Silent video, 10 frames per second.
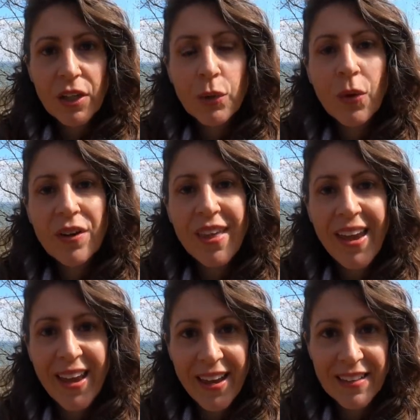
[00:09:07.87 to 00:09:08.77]
You are the
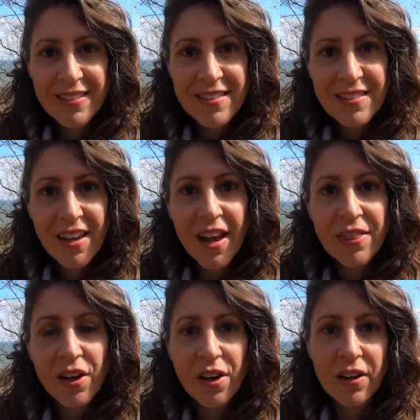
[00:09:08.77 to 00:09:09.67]
hands
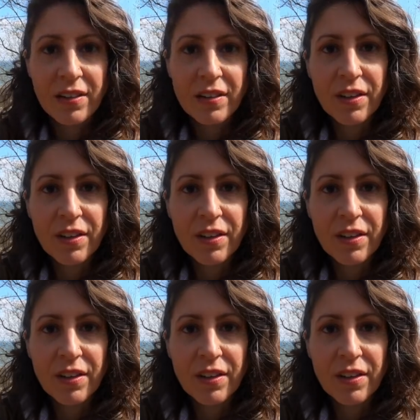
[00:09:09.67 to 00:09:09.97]
and the heart